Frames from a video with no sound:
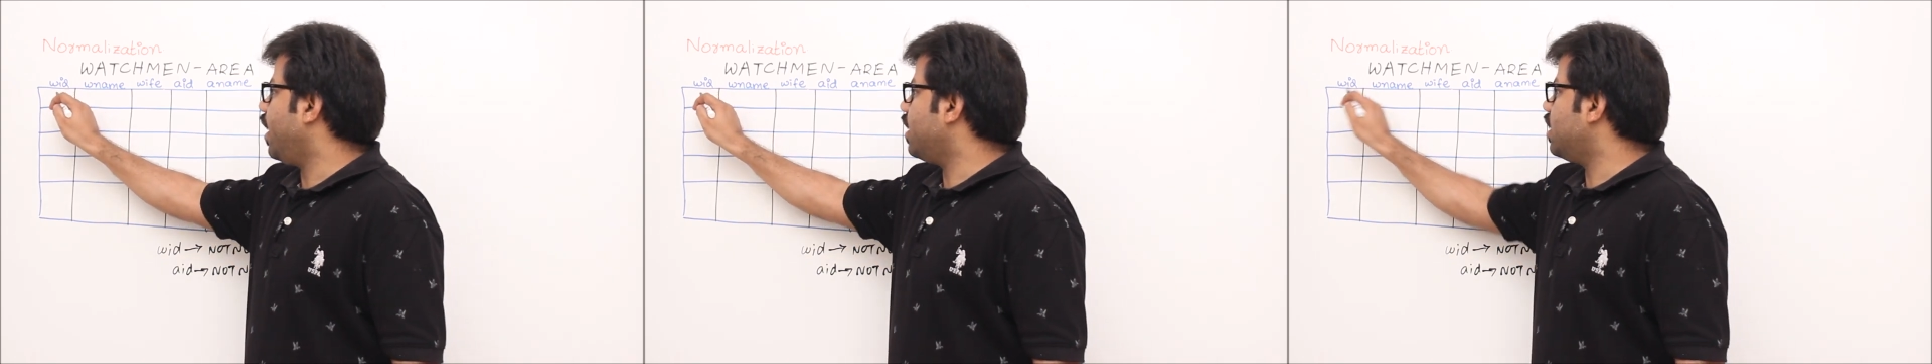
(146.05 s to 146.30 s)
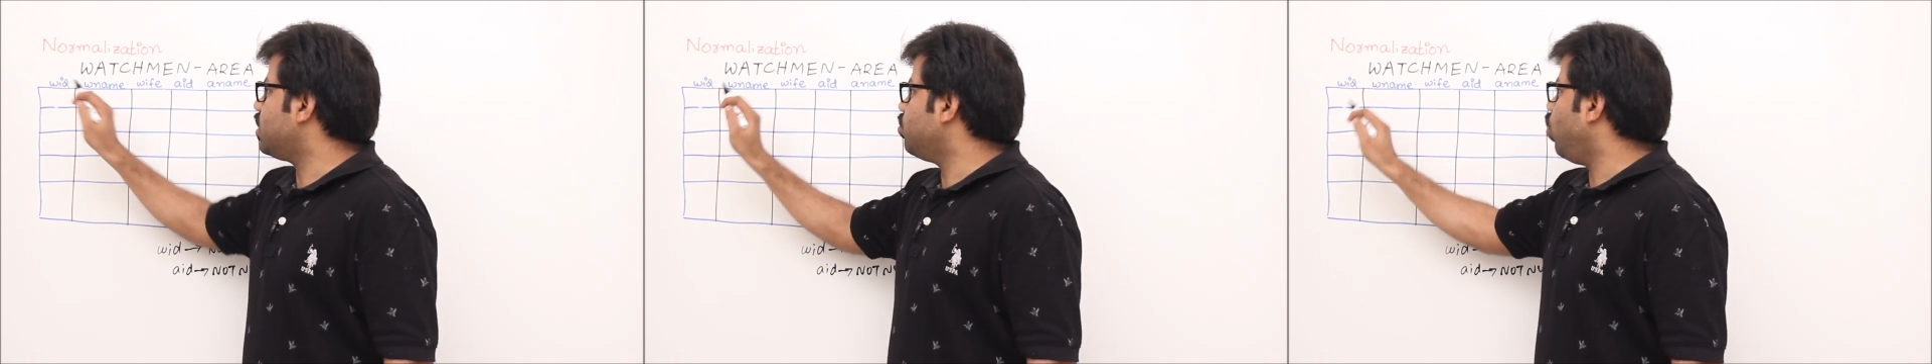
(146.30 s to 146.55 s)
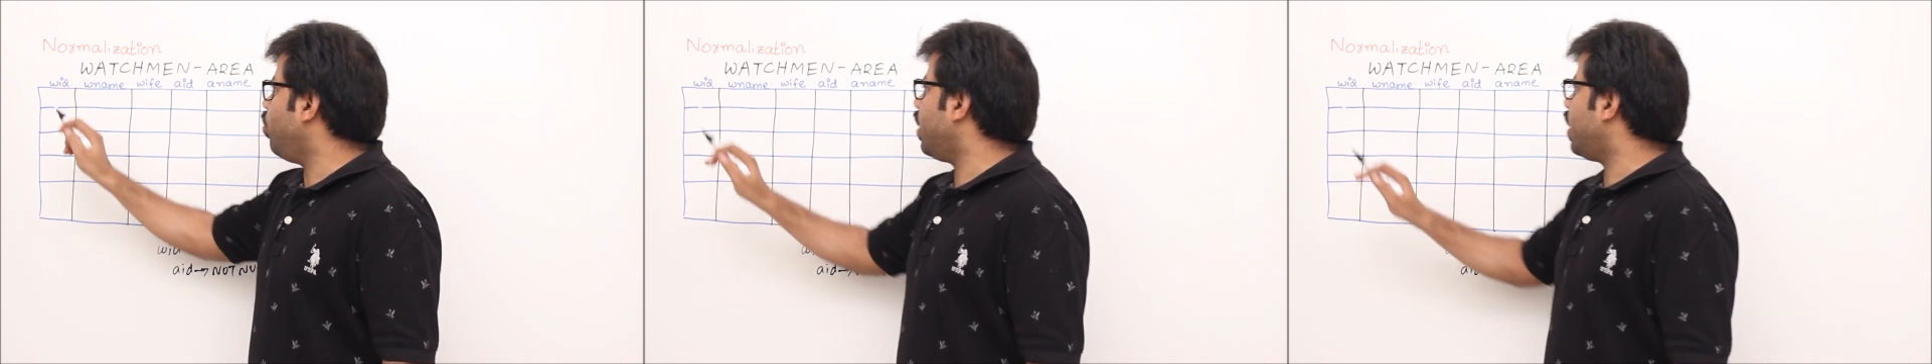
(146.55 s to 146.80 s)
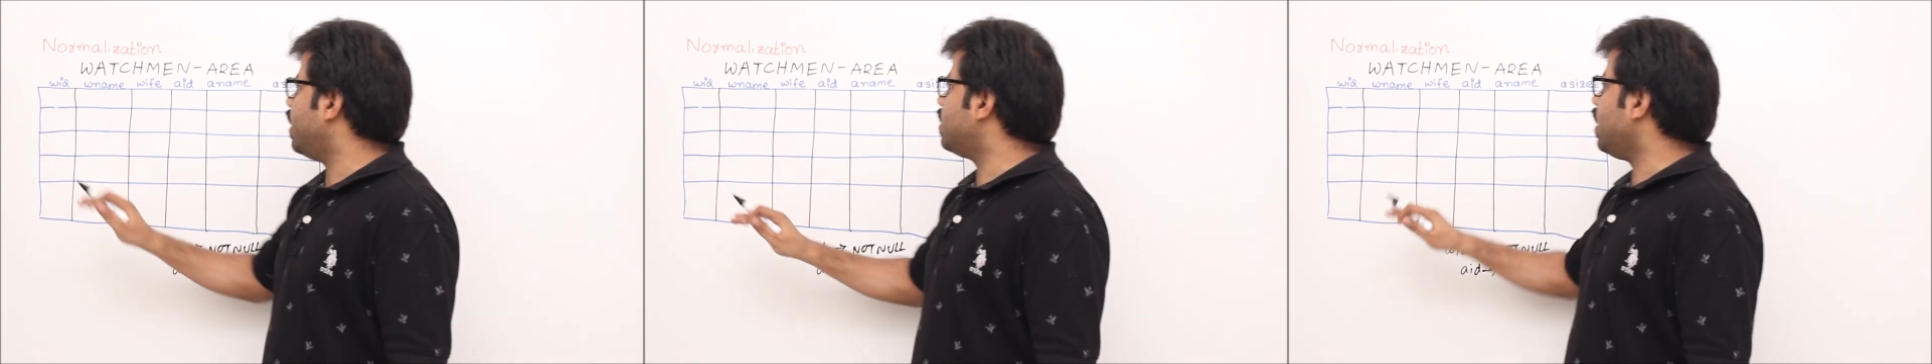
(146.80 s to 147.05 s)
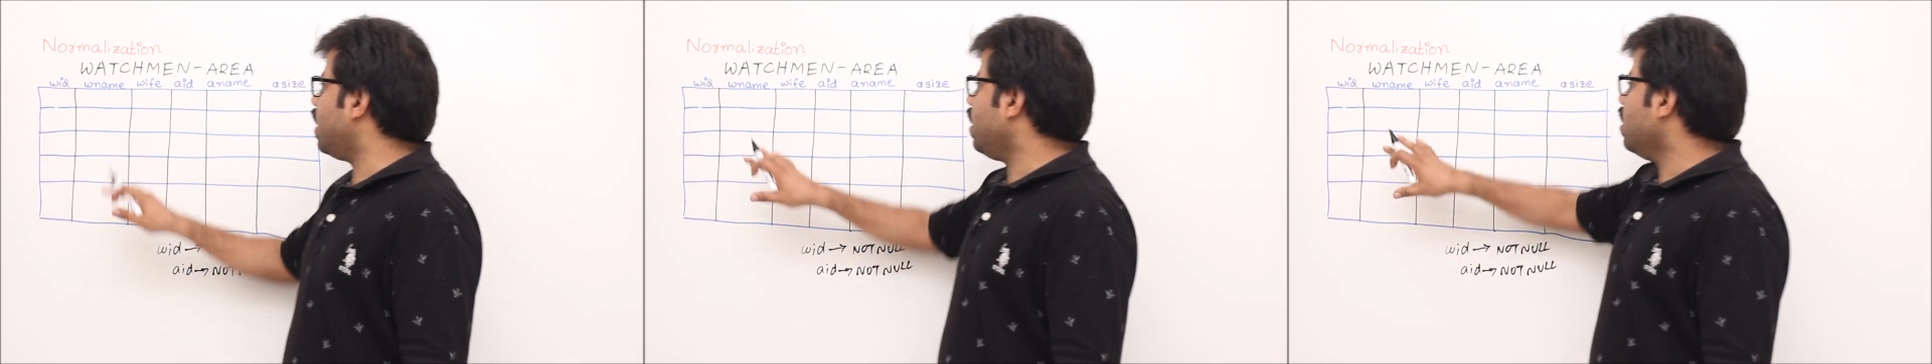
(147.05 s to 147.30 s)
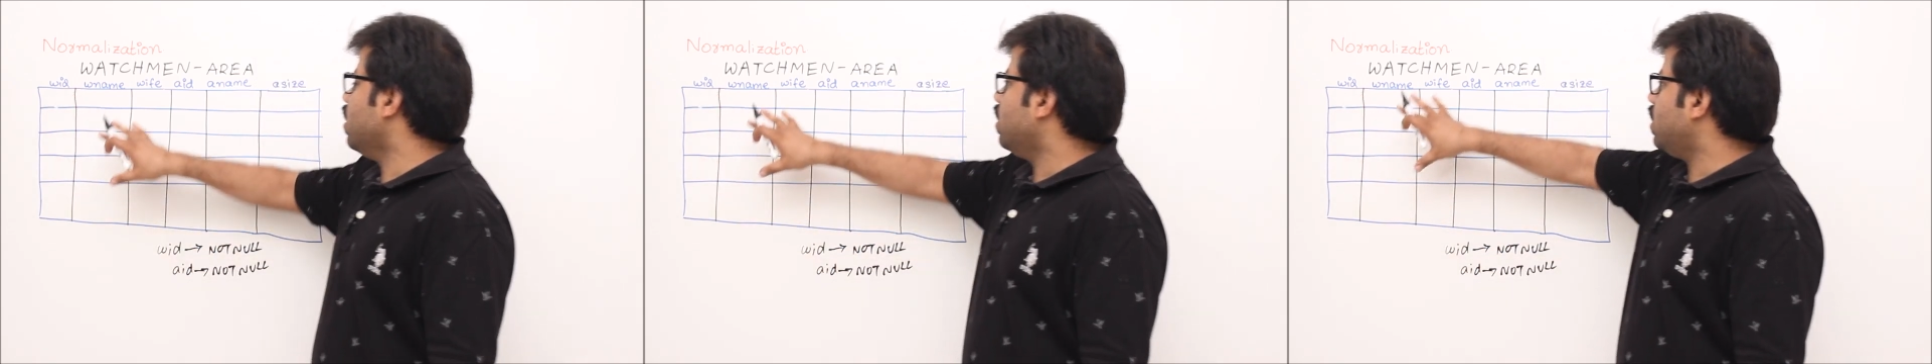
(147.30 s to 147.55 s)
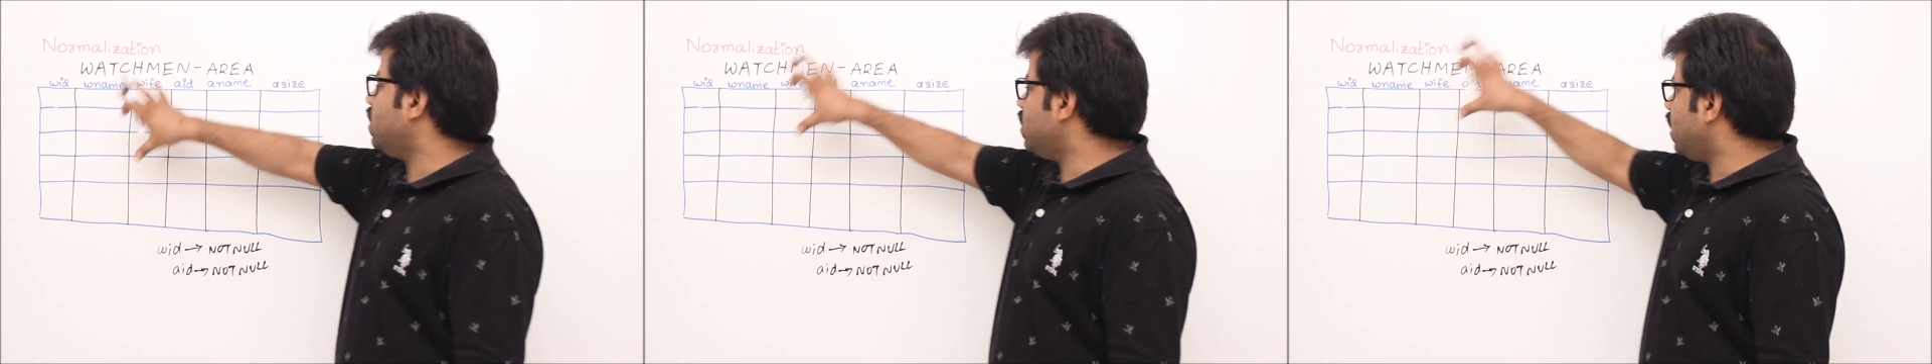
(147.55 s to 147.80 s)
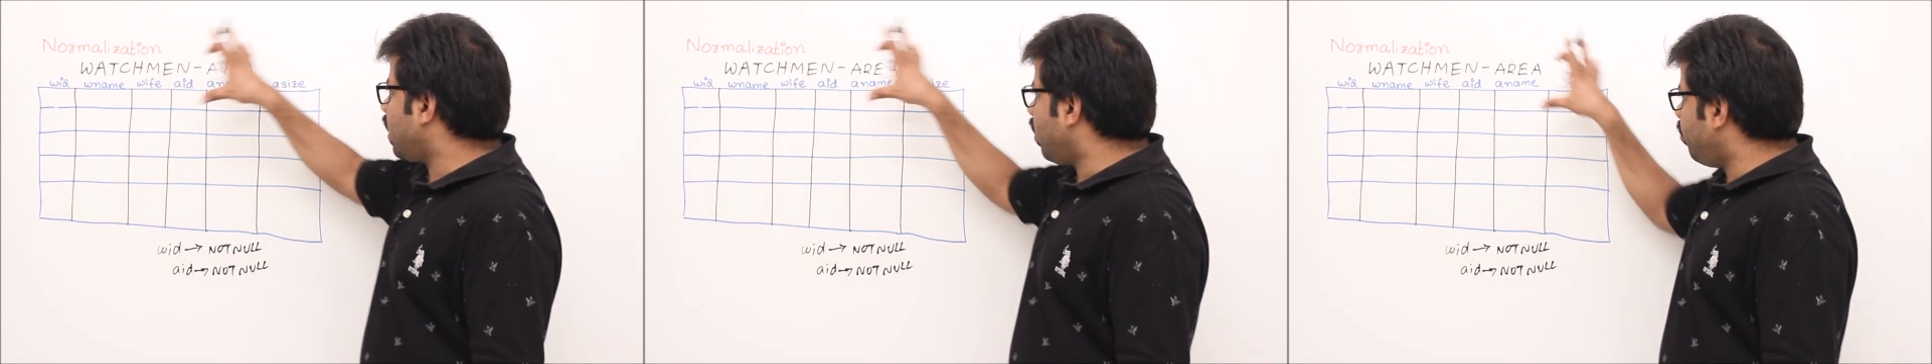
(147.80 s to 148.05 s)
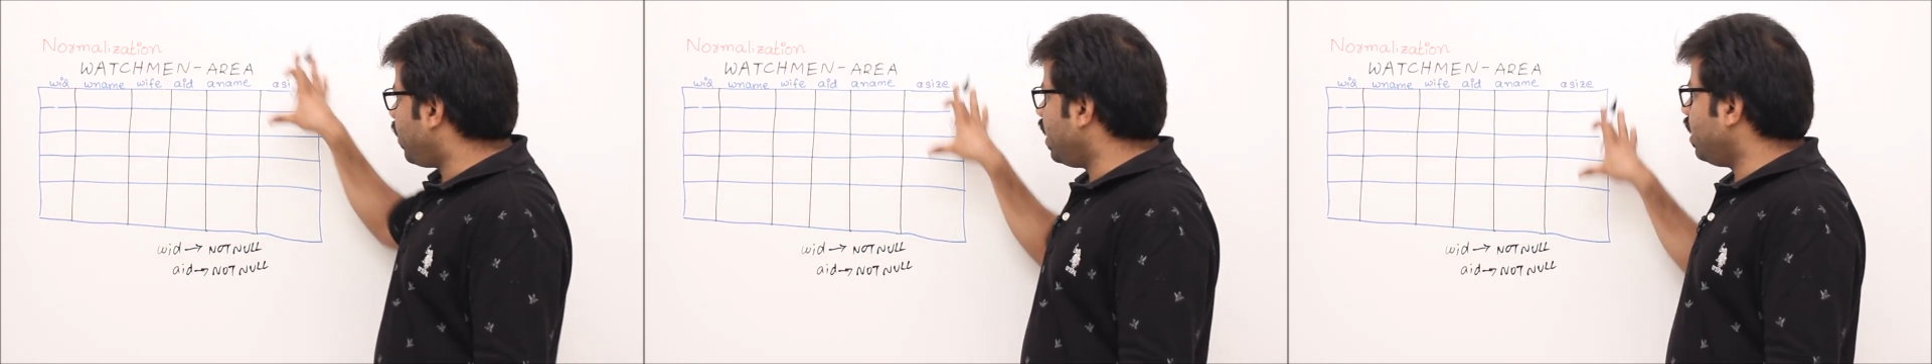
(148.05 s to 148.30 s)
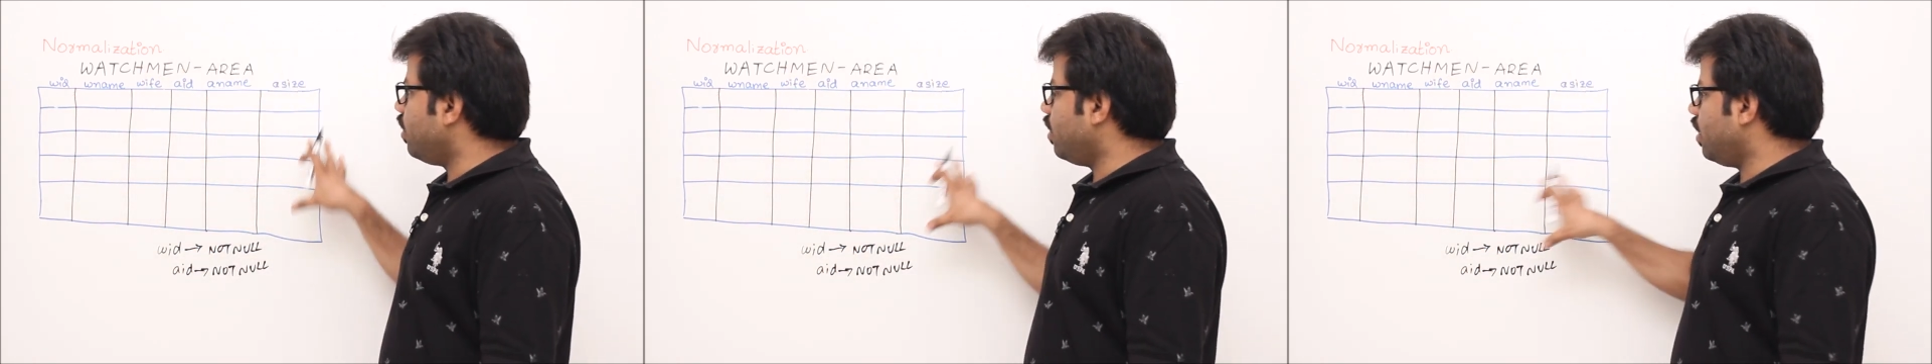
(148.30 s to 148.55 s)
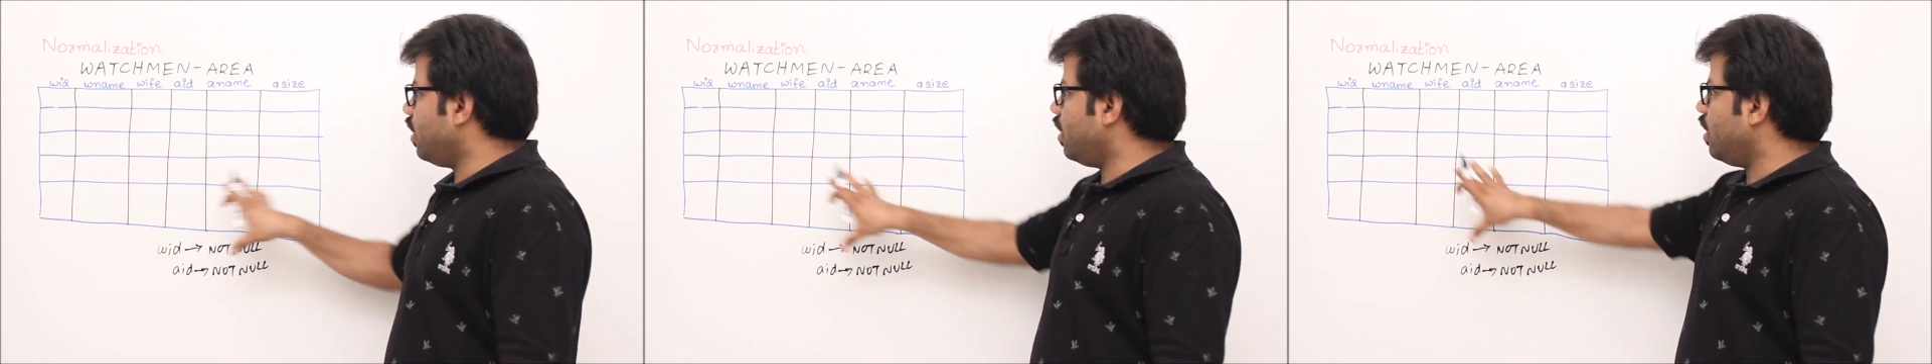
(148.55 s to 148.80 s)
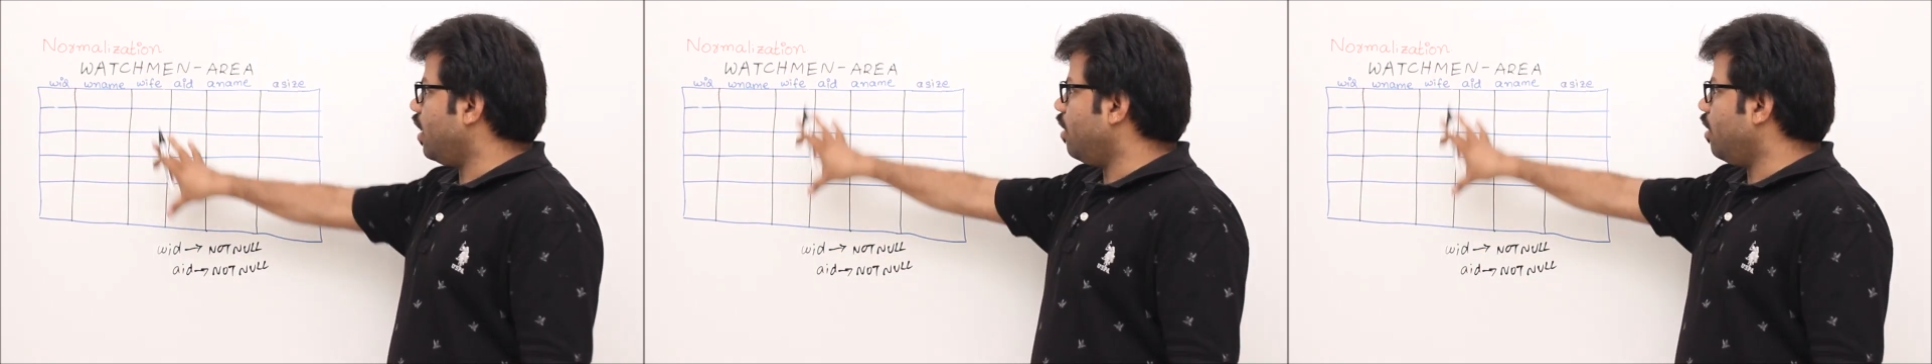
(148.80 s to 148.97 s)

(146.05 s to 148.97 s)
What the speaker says: At this moment, let's say this is a company,